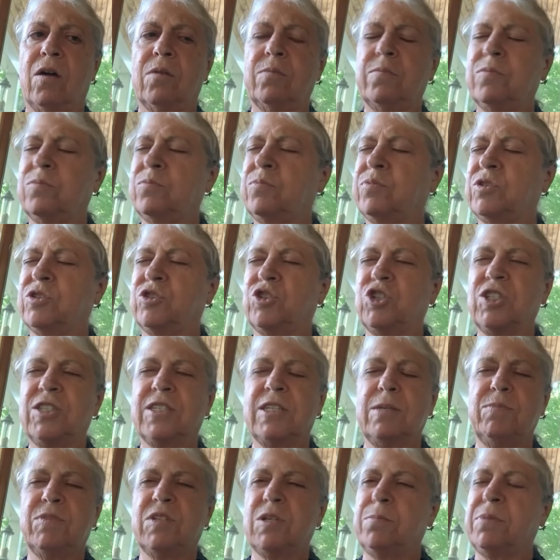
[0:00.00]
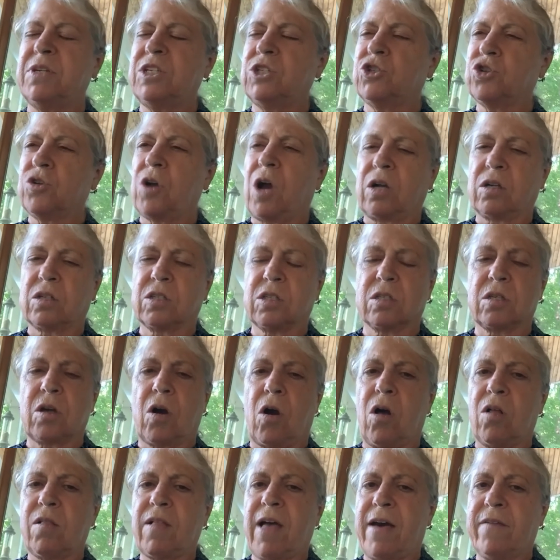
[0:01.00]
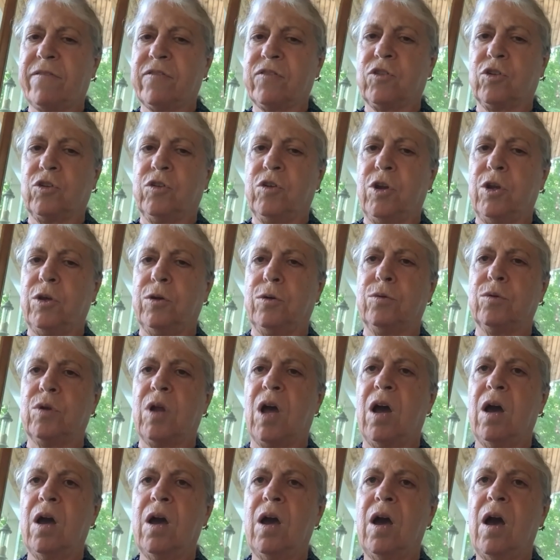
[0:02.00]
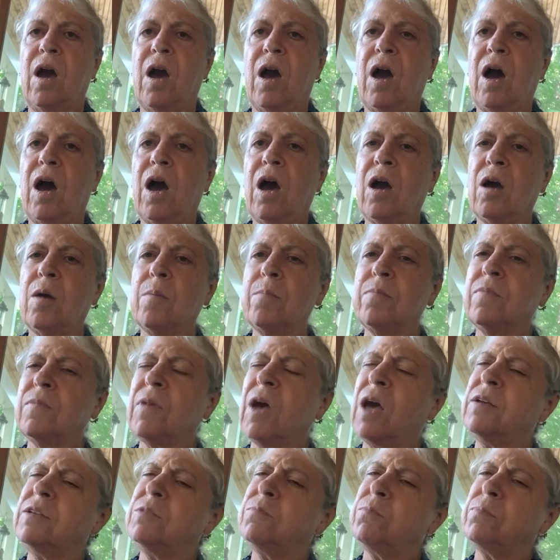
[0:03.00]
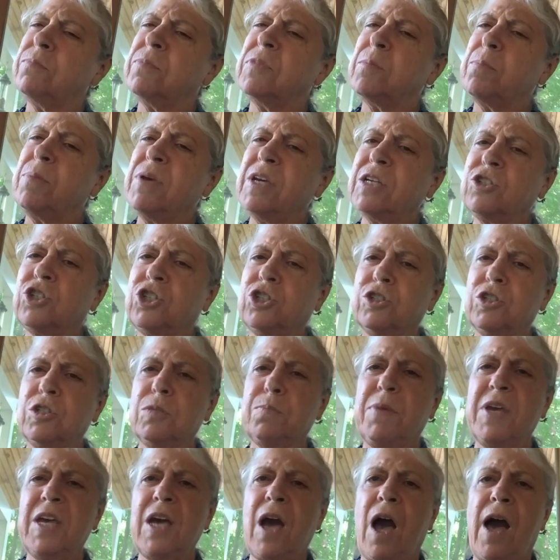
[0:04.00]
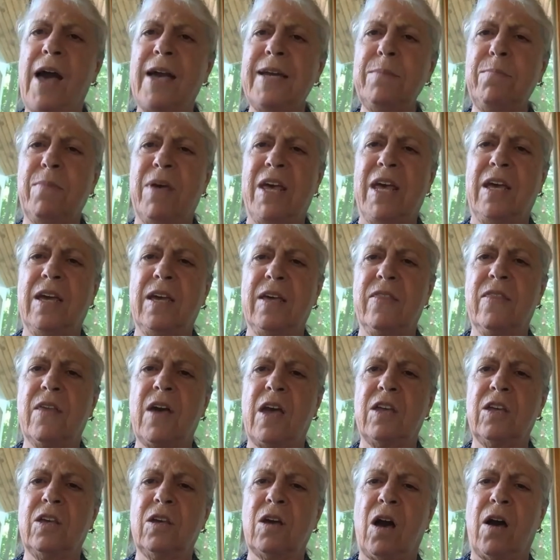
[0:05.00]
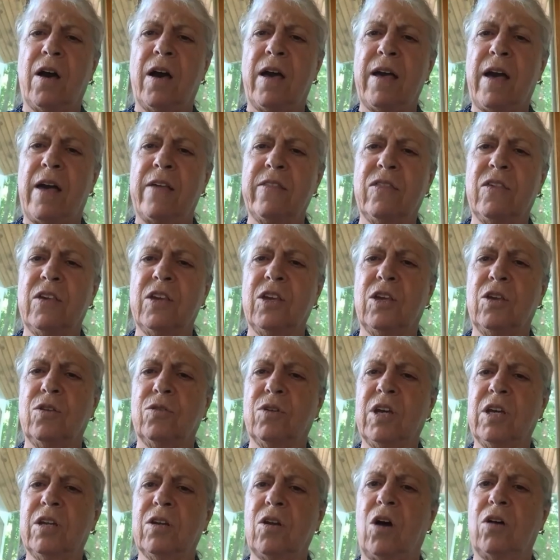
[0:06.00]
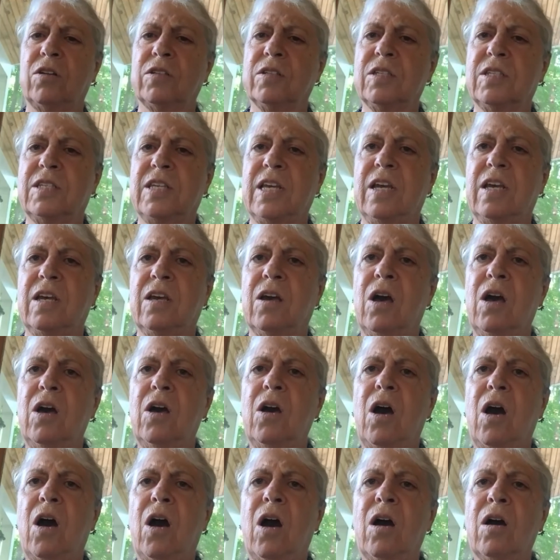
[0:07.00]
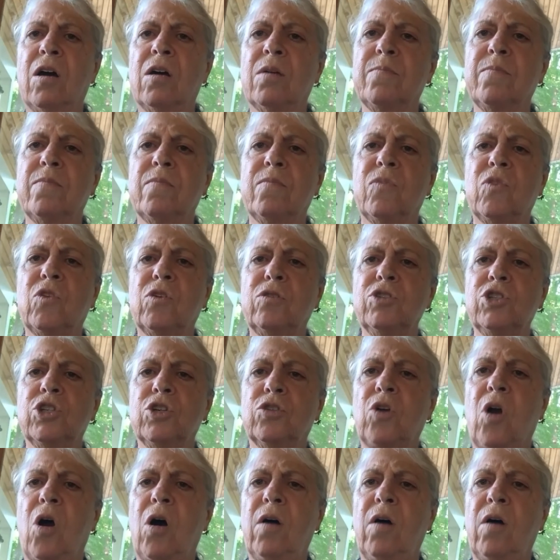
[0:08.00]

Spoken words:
there just seem to be trucks all afternoon. The pictures behind me that I think you can all see, those are all